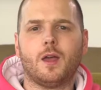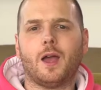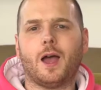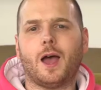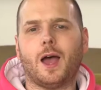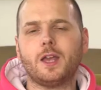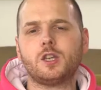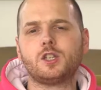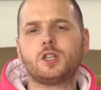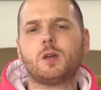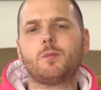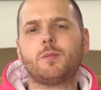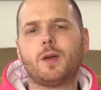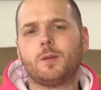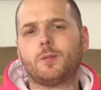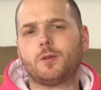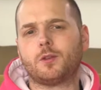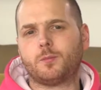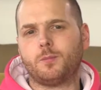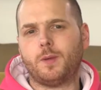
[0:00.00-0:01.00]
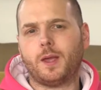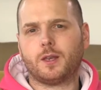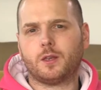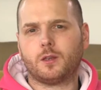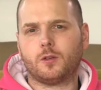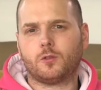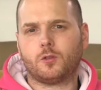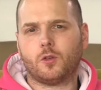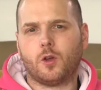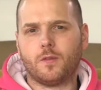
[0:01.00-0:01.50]
I share my
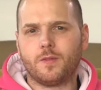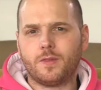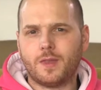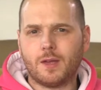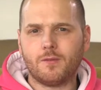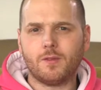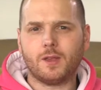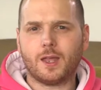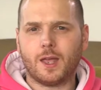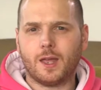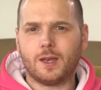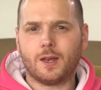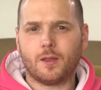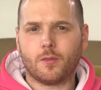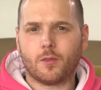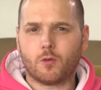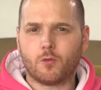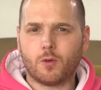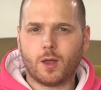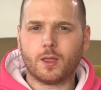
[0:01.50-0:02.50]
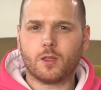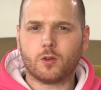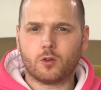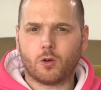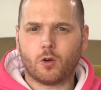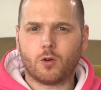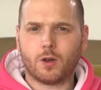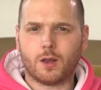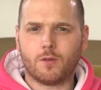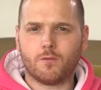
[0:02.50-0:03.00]
perspectives on navigating the
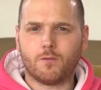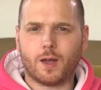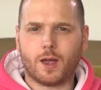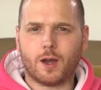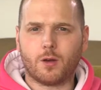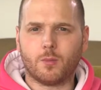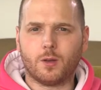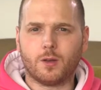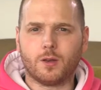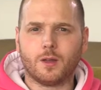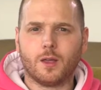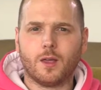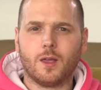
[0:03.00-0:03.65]
regulatory environment,